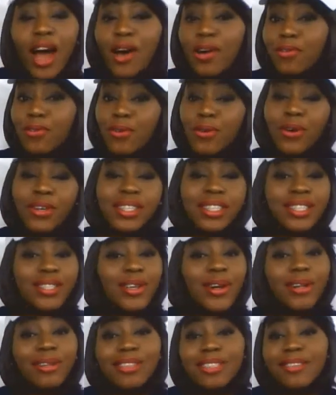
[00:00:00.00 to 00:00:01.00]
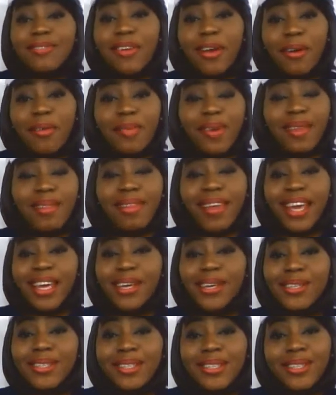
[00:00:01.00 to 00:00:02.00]
Of course, it's always a very big
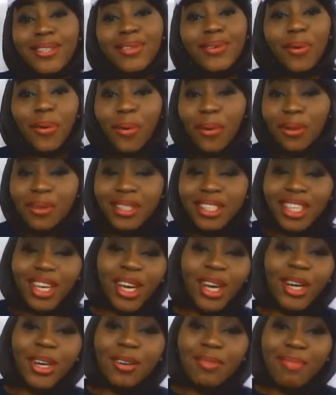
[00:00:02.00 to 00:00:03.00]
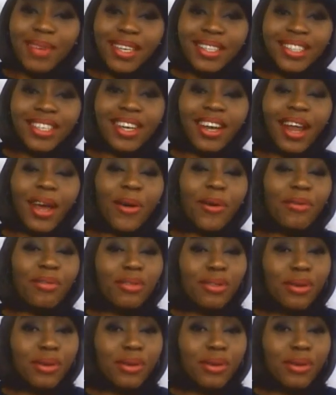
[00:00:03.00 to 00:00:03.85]
thank you to you all who check out my channel,